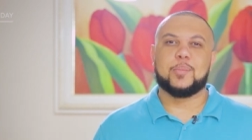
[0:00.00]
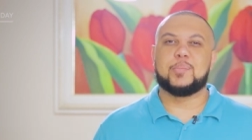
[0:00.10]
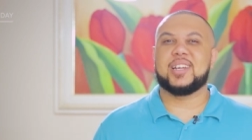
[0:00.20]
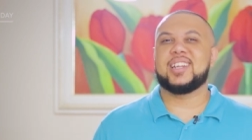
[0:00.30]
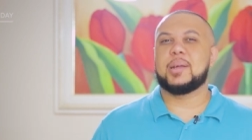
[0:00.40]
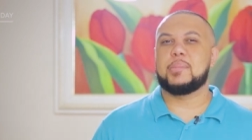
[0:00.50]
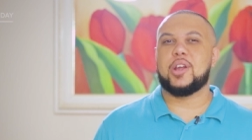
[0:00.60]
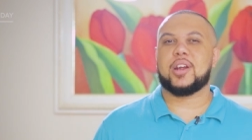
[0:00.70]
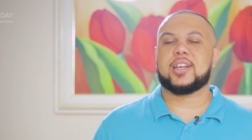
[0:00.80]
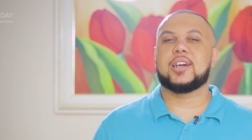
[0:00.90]
But in
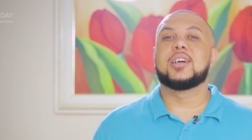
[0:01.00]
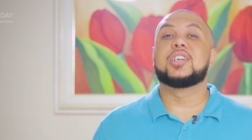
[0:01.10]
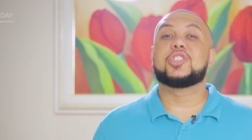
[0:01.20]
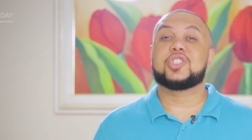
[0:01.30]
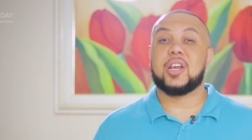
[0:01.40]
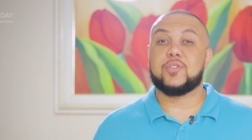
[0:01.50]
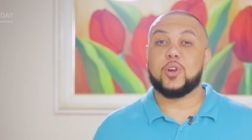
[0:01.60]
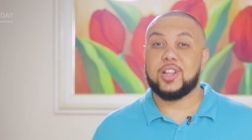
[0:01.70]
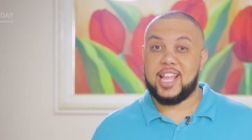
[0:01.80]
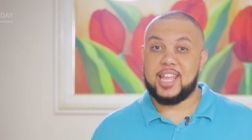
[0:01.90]
America,
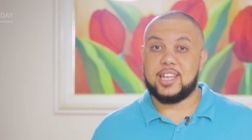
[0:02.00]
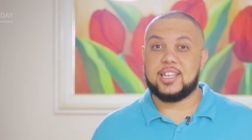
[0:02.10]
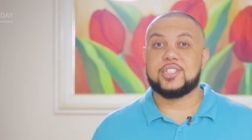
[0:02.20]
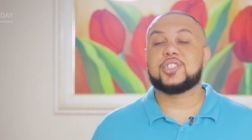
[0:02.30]
Chevrolet.